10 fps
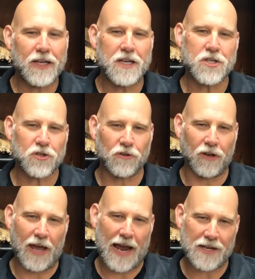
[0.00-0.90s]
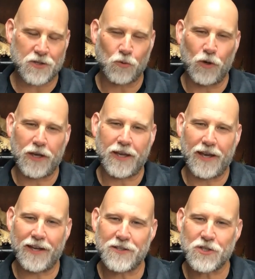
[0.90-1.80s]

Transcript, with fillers: Easter last weekend.